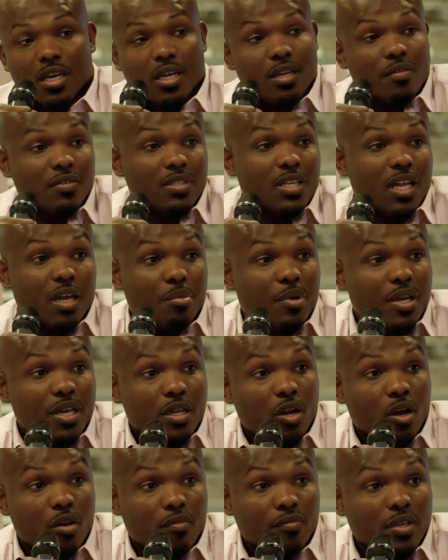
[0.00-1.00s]
and if it's not
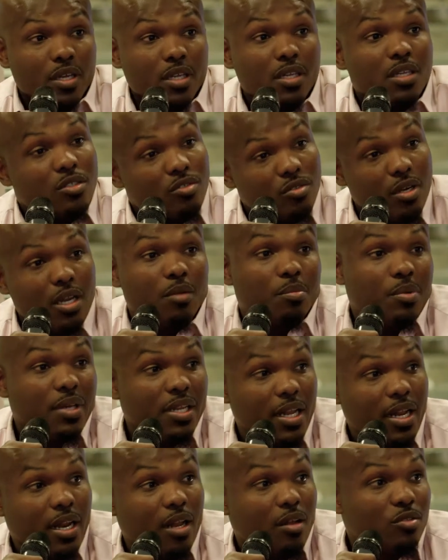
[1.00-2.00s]
paid off yet, let's try to pay
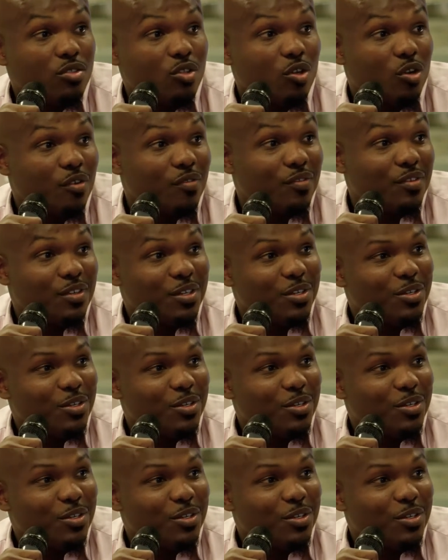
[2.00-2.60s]
that house off.